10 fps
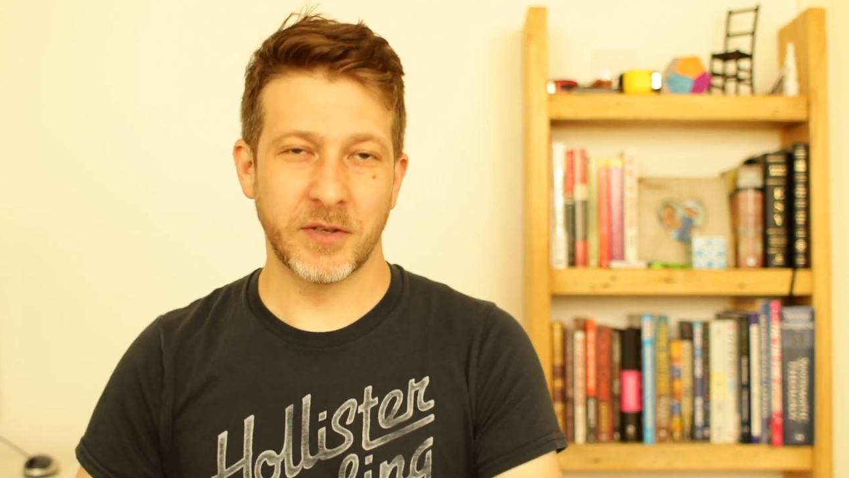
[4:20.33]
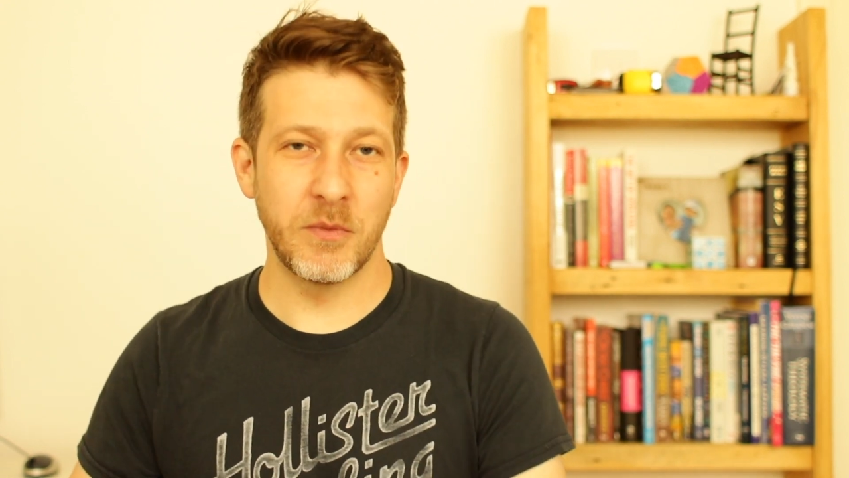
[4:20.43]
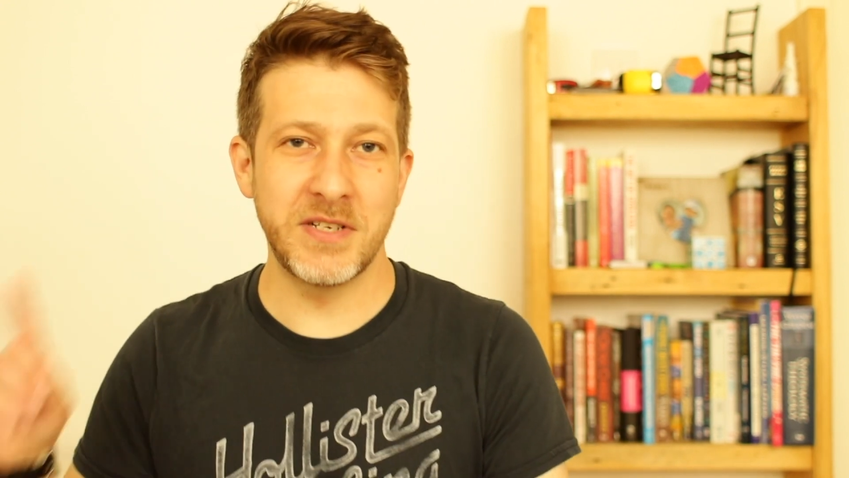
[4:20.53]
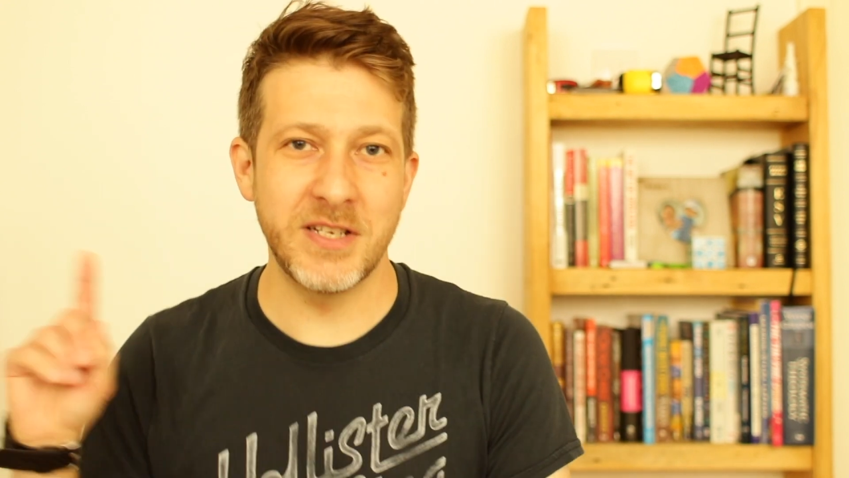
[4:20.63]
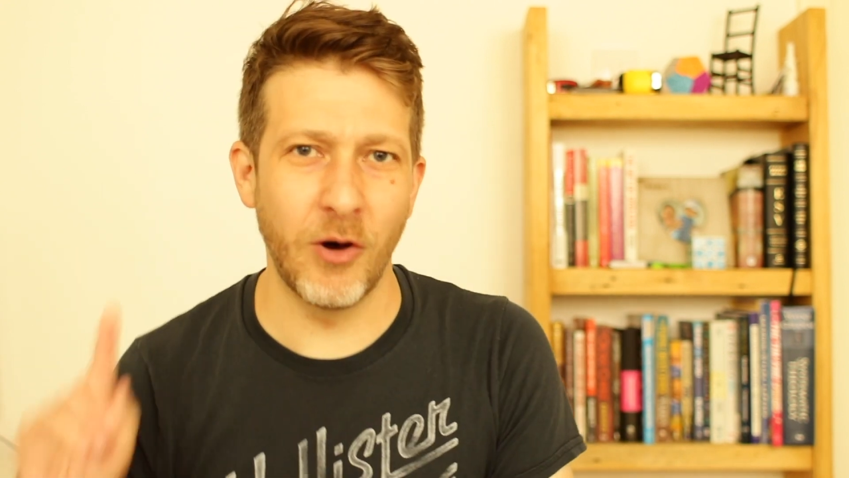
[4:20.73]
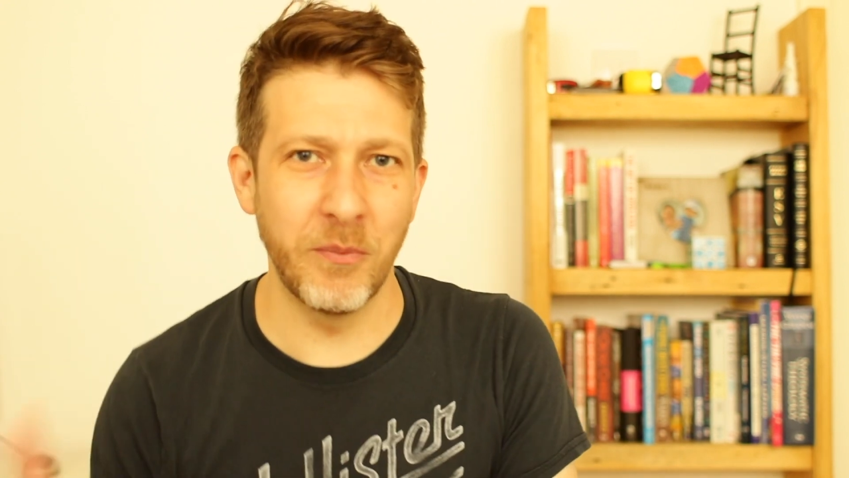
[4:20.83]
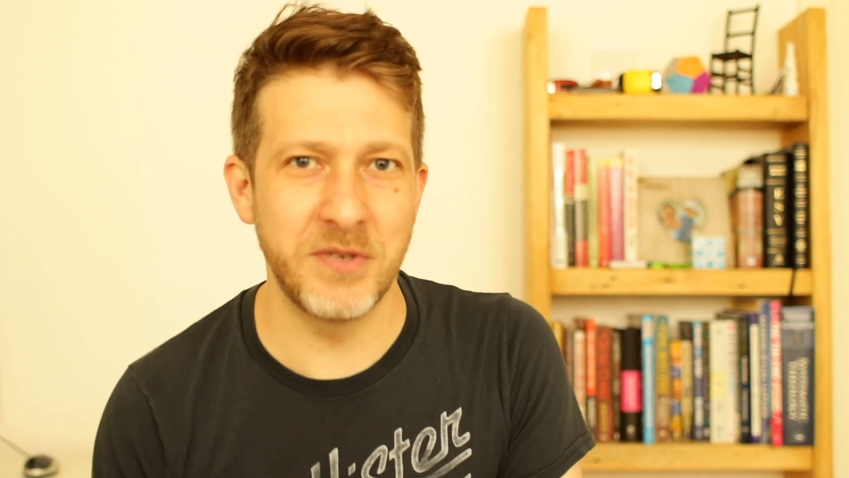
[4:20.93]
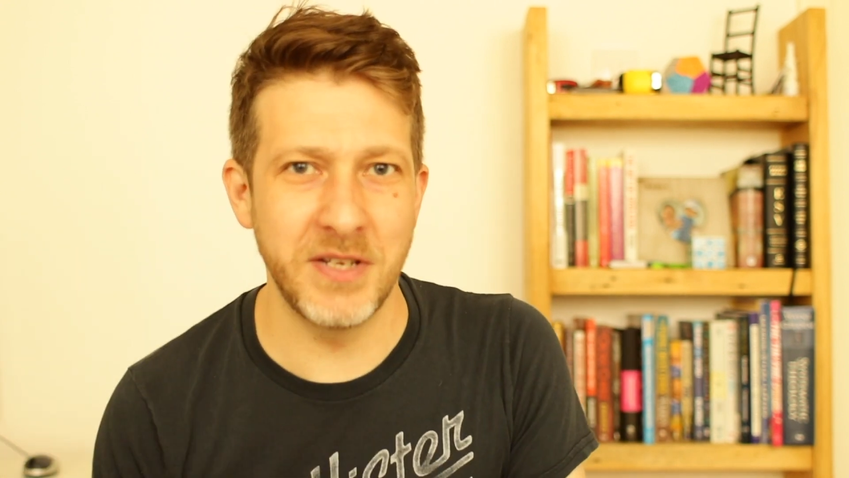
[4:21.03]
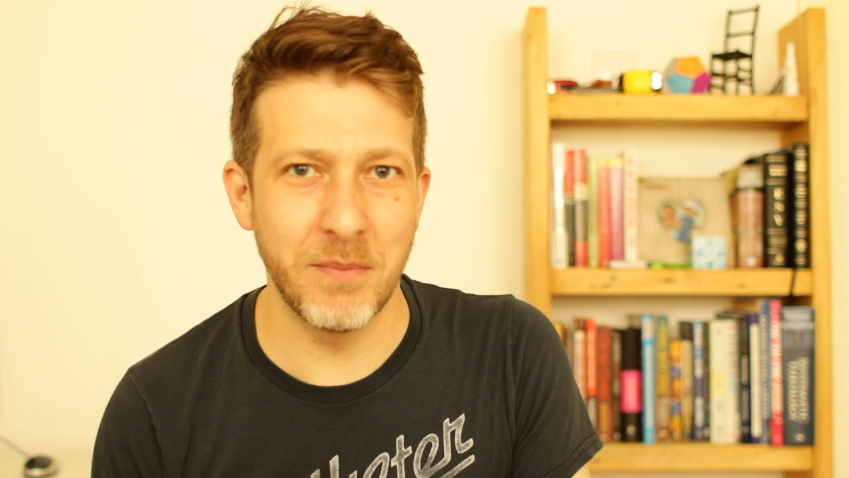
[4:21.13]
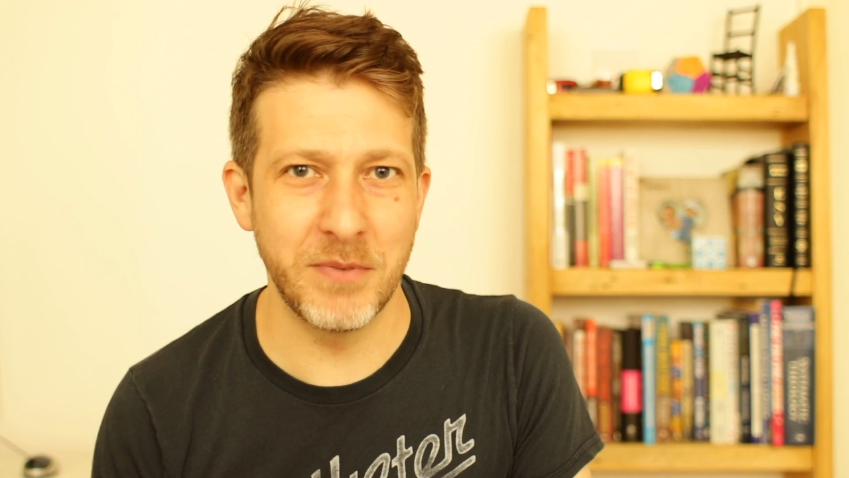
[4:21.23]
which is
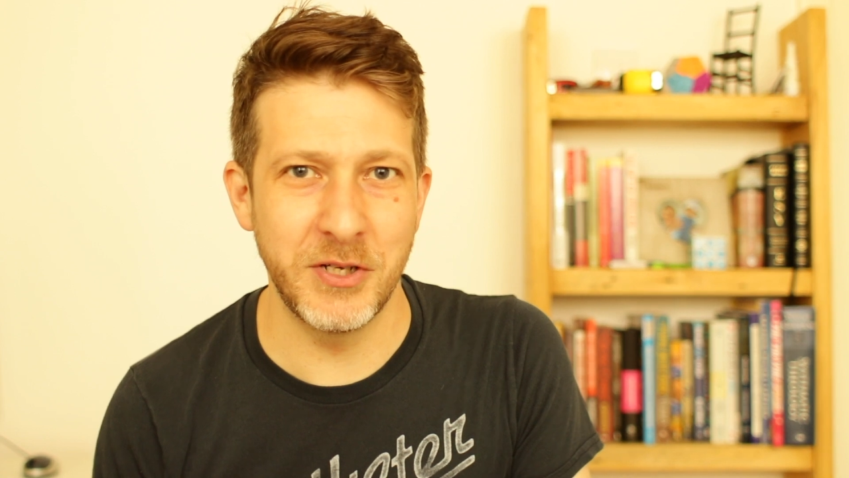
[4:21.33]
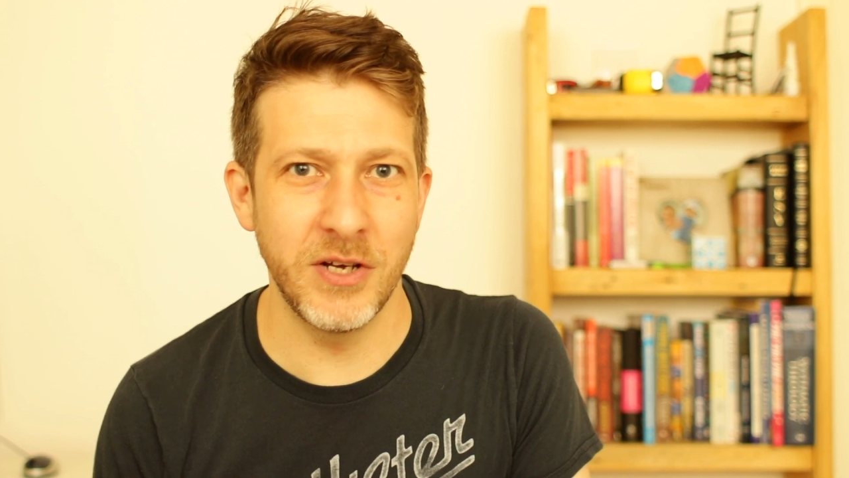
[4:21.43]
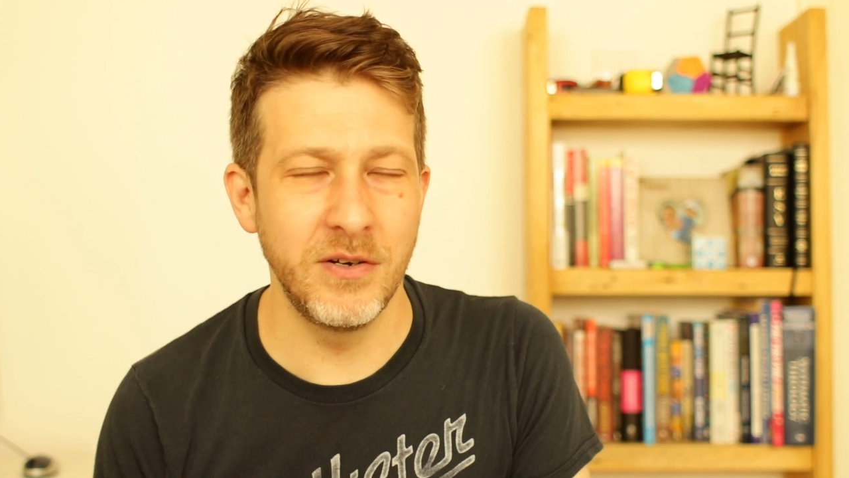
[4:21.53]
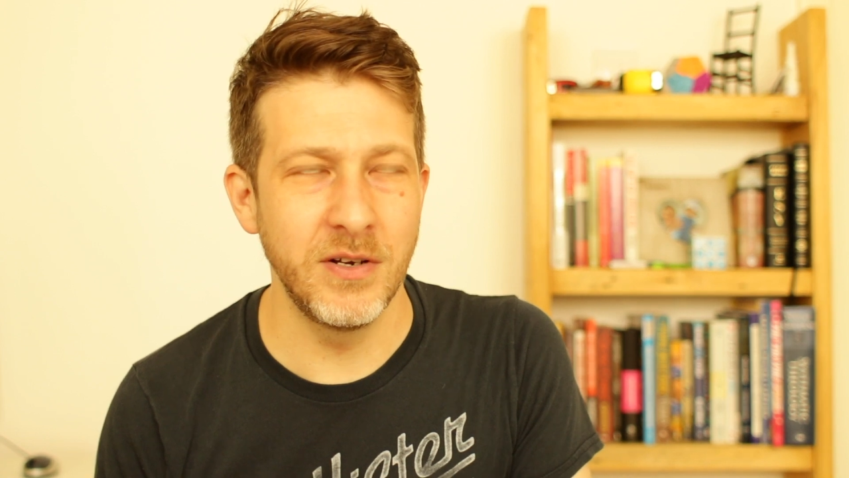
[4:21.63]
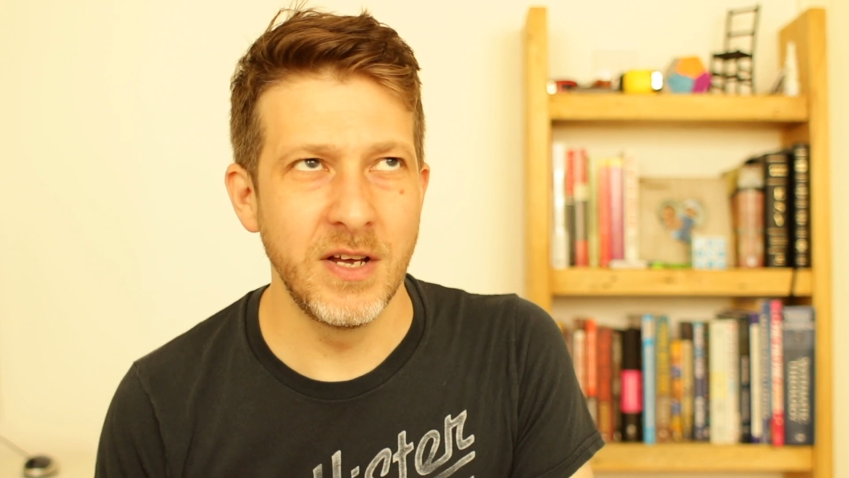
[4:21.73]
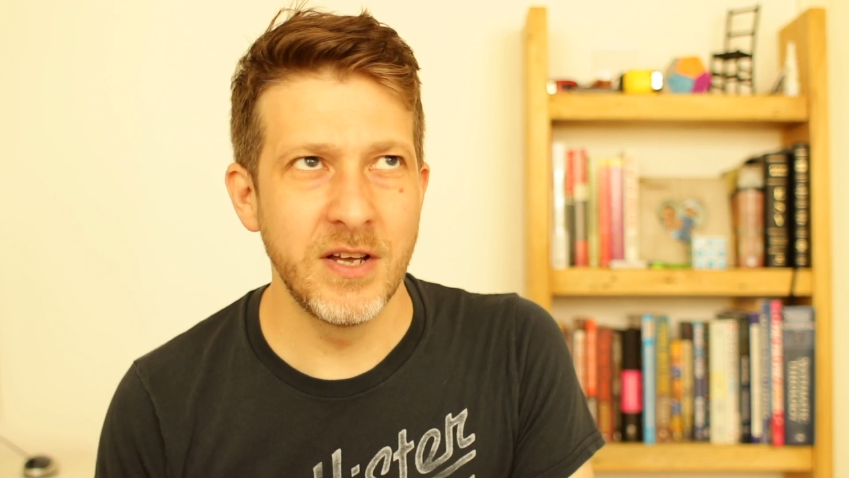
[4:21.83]
option number 2,